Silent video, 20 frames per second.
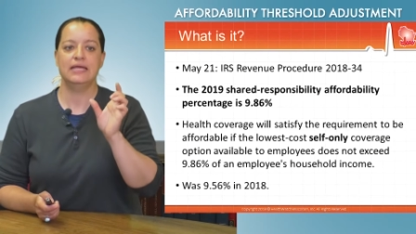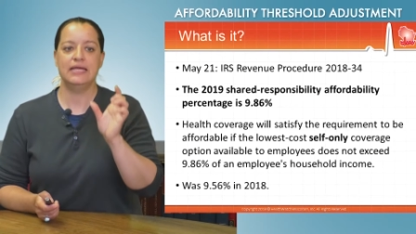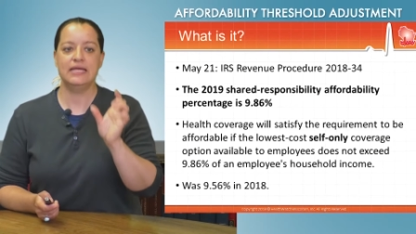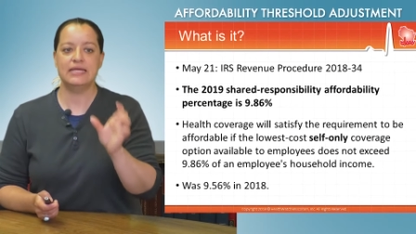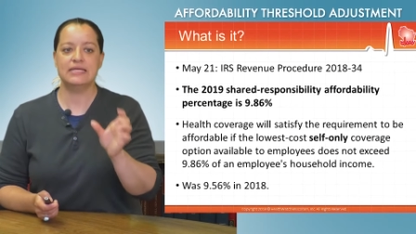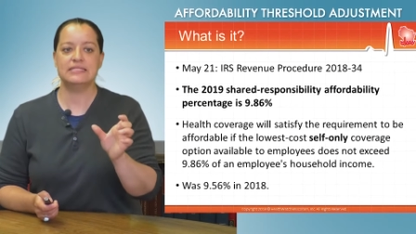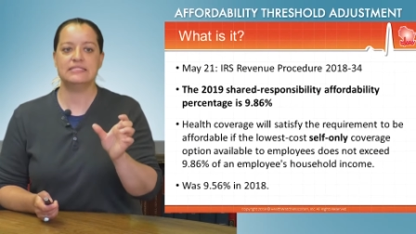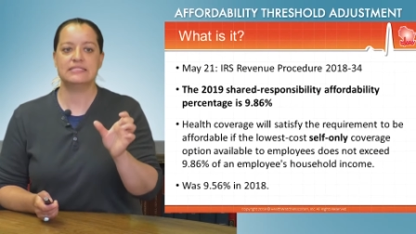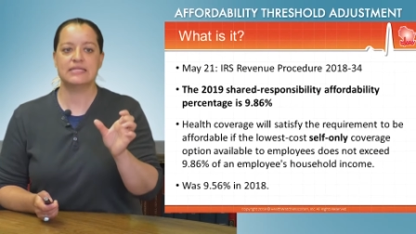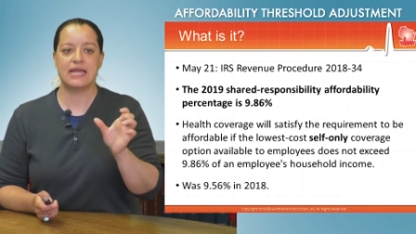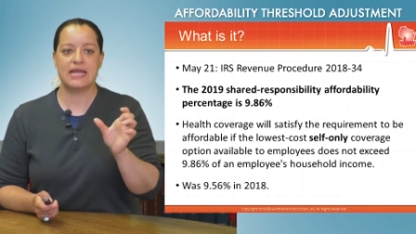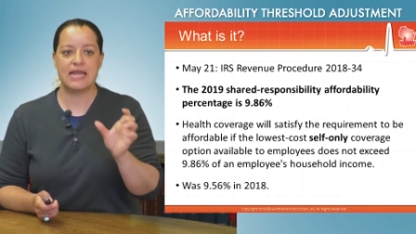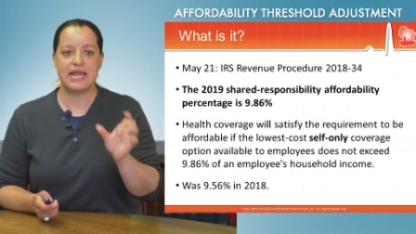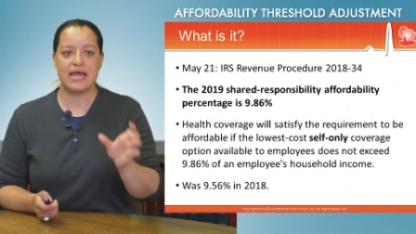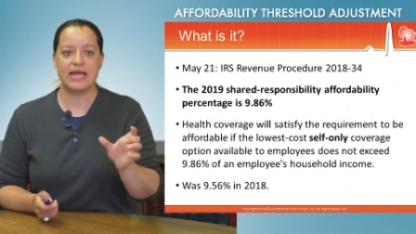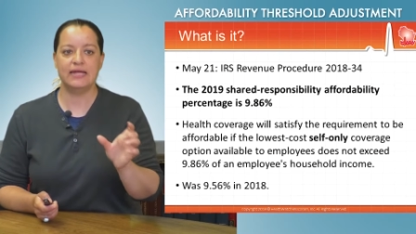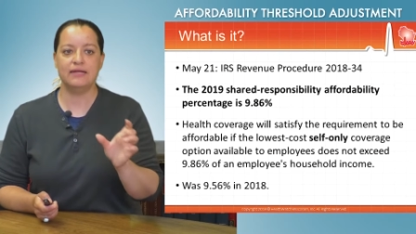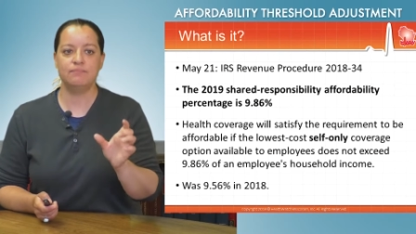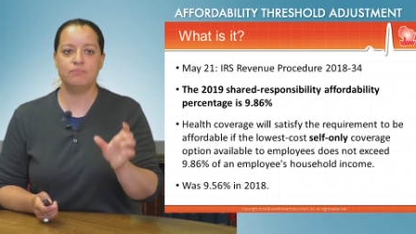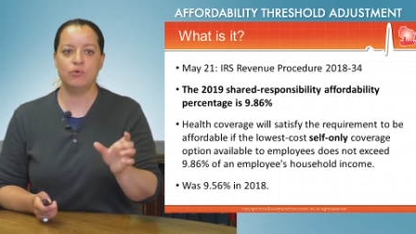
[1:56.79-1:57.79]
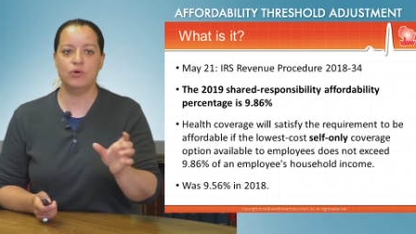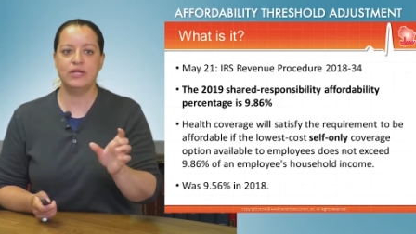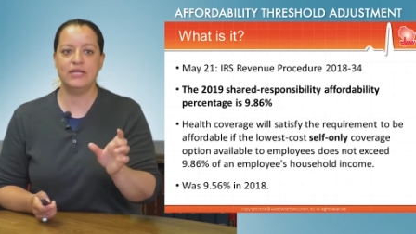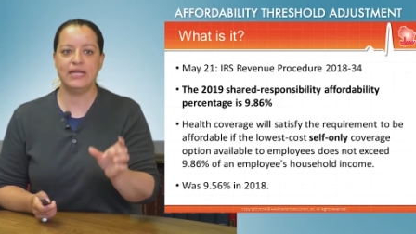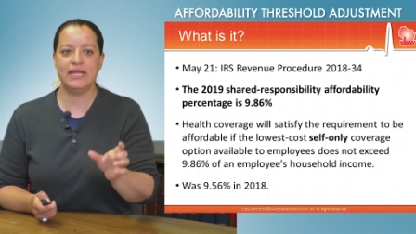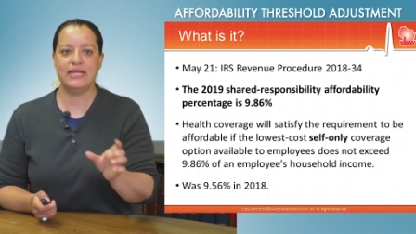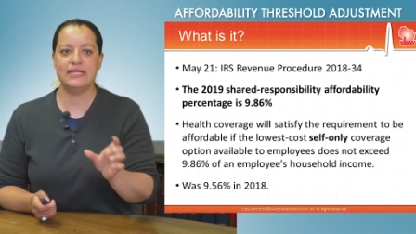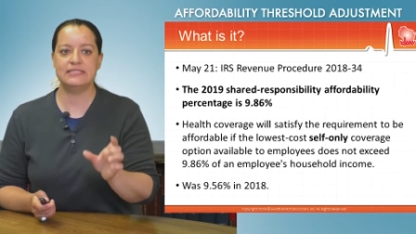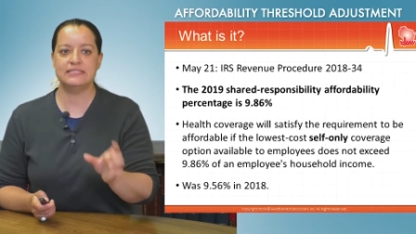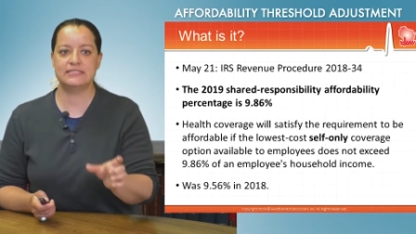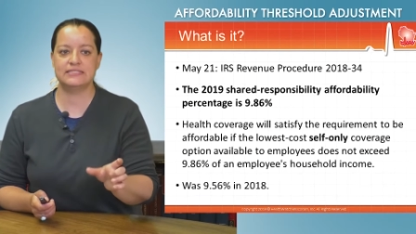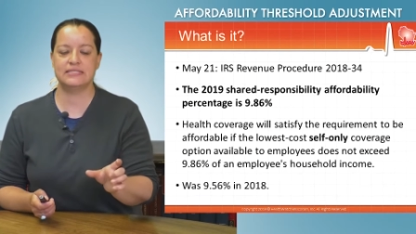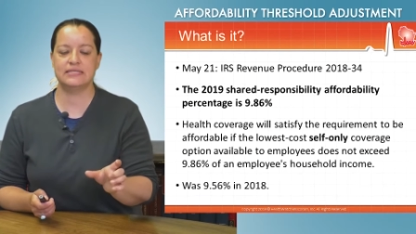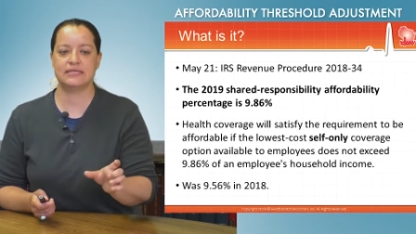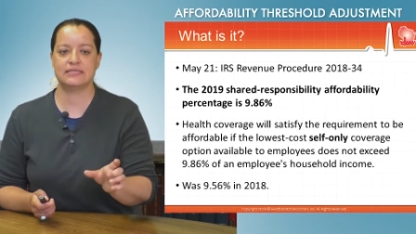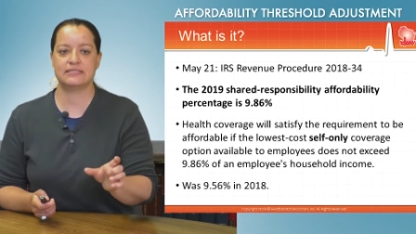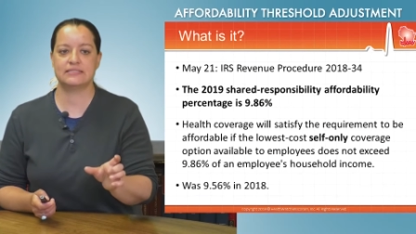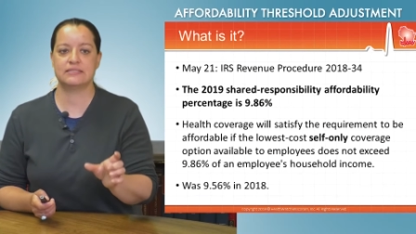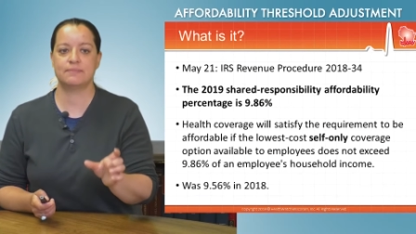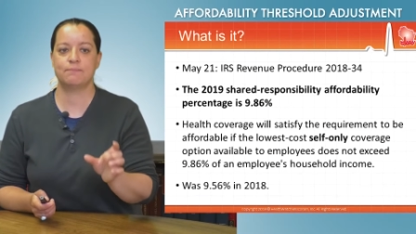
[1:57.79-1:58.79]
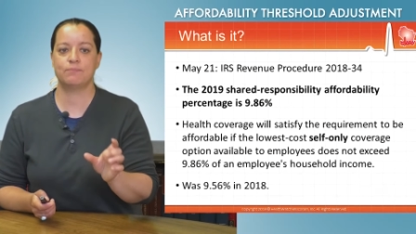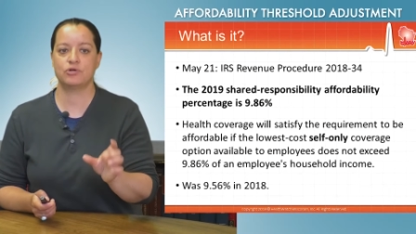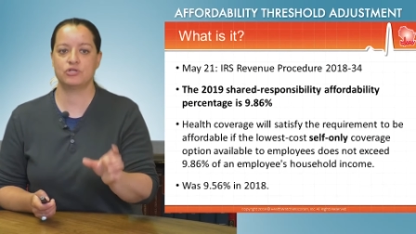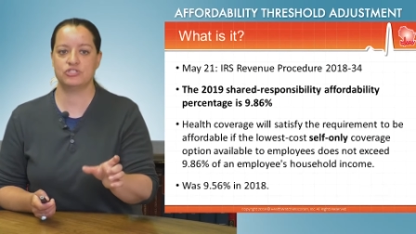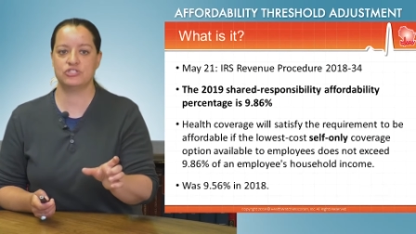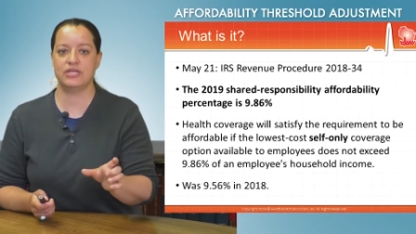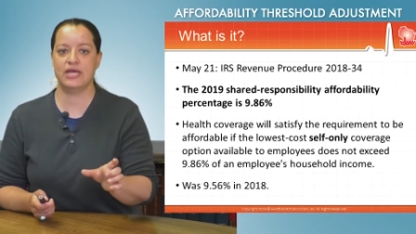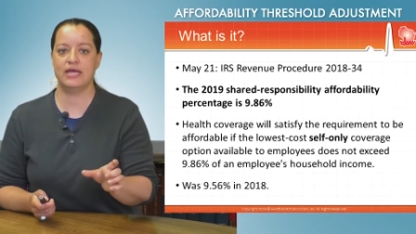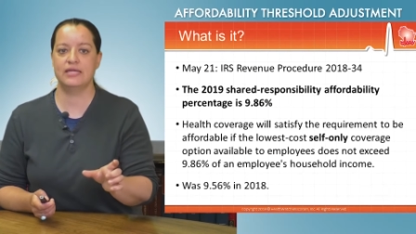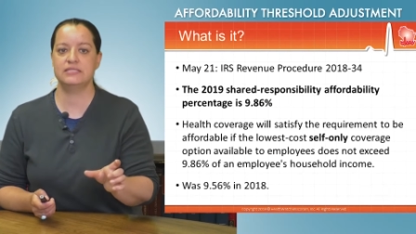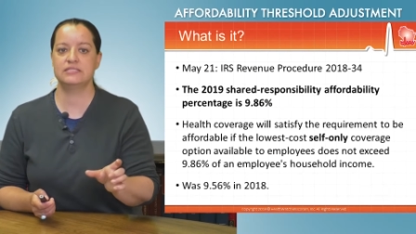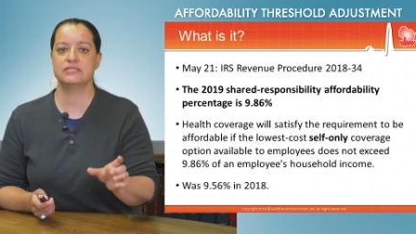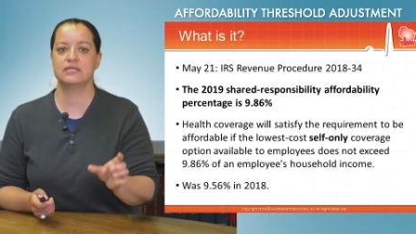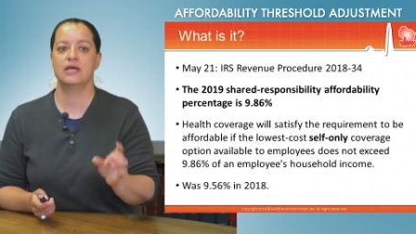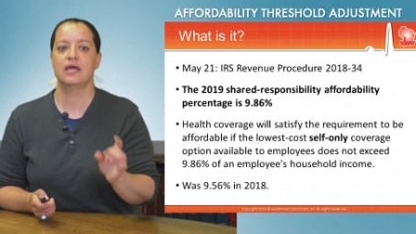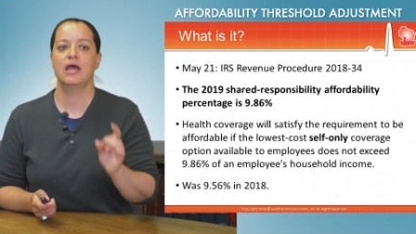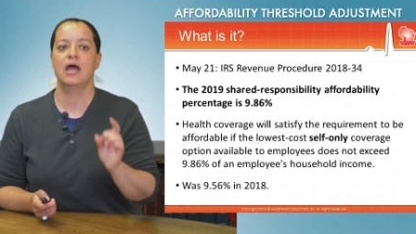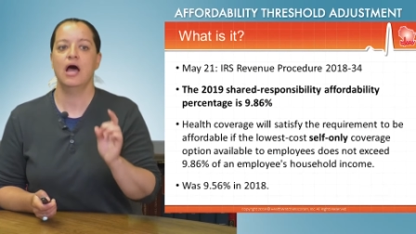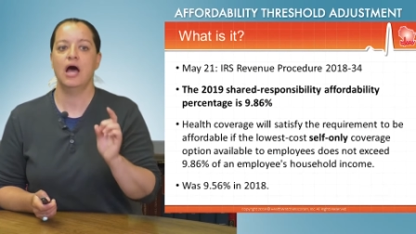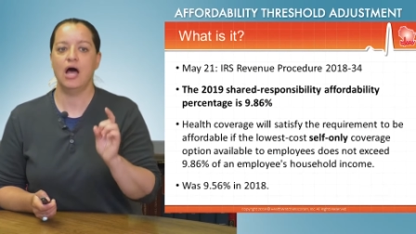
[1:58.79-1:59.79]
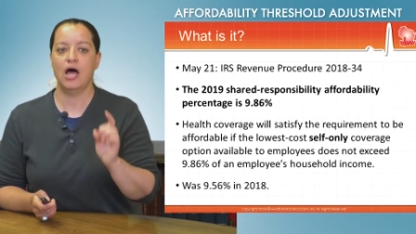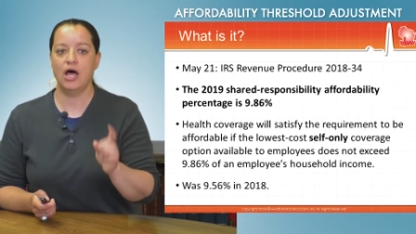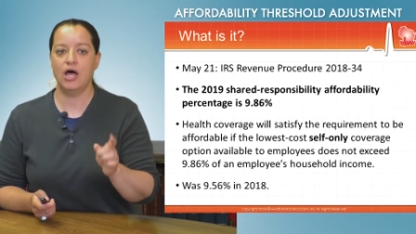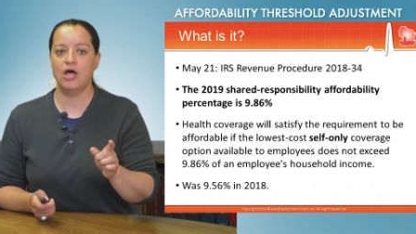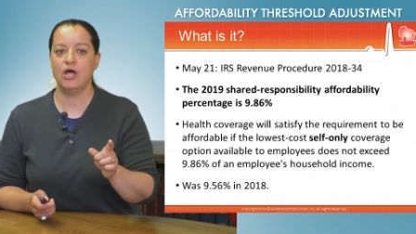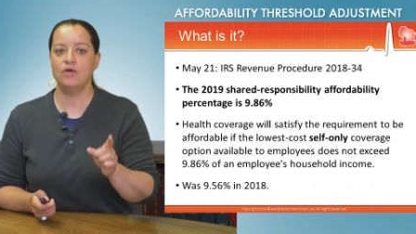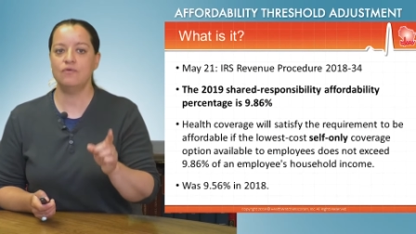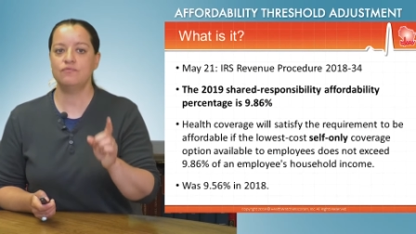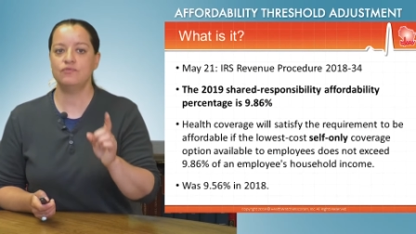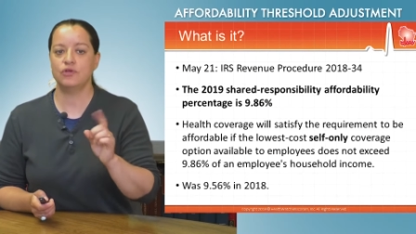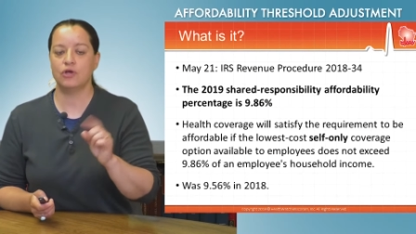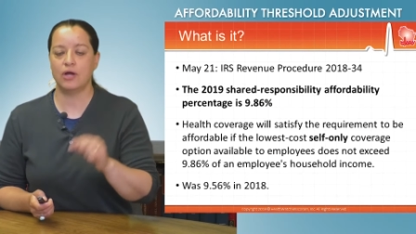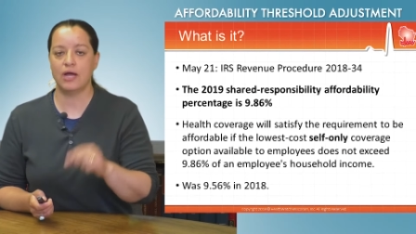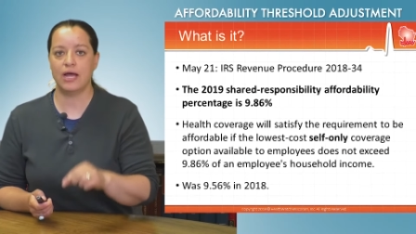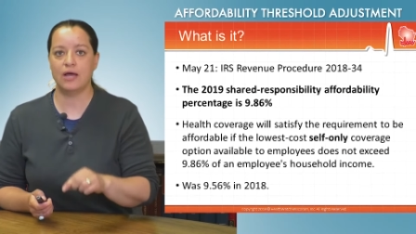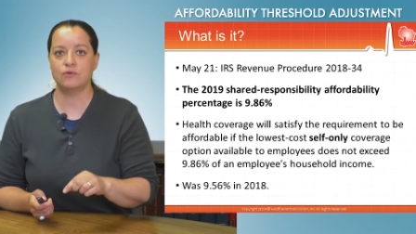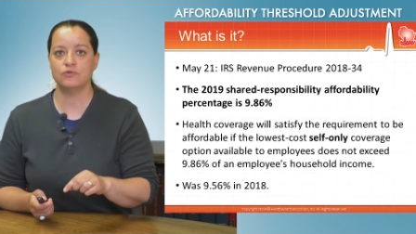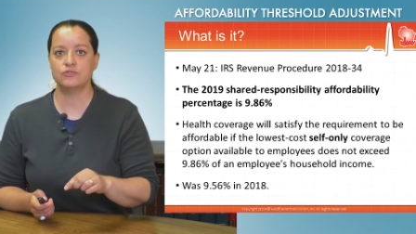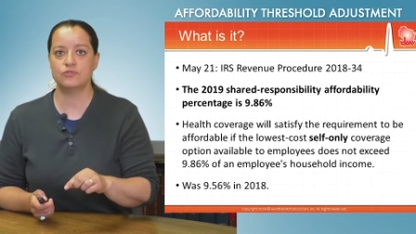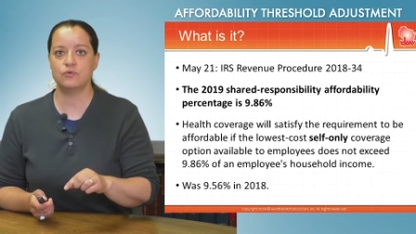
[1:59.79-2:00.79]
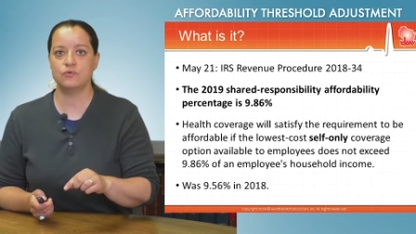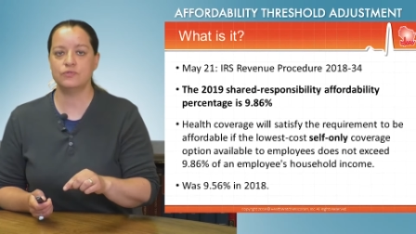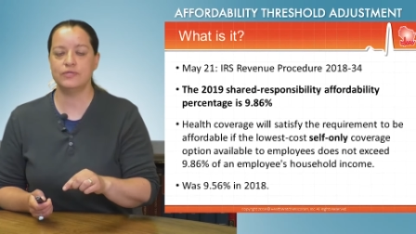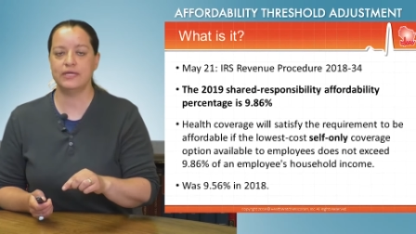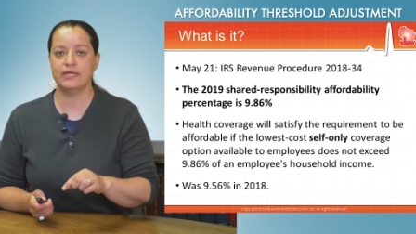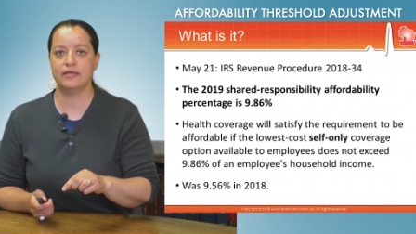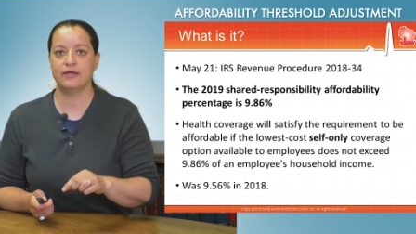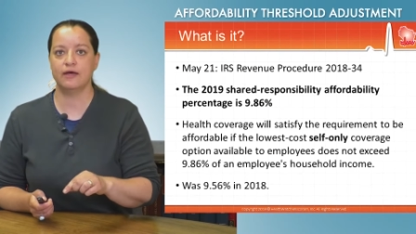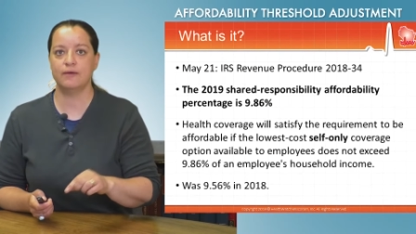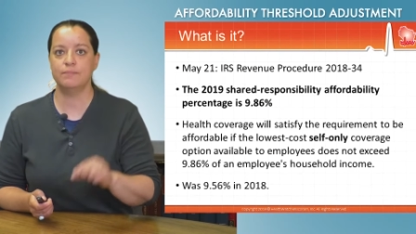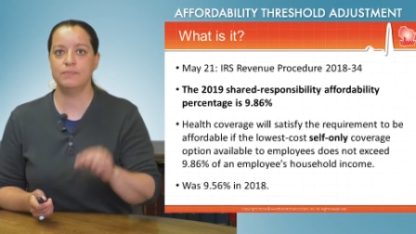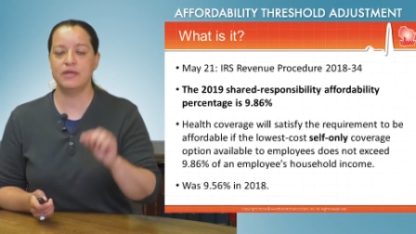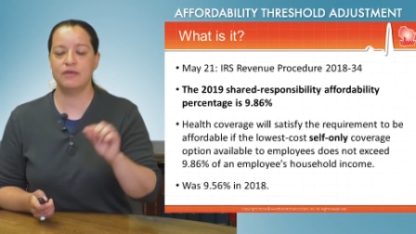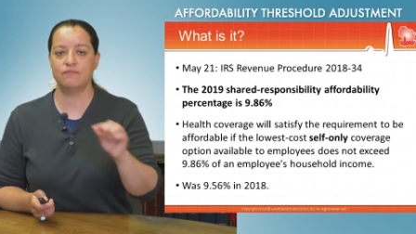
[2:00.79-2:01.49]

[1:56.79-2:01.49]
is 9.86% of your household income.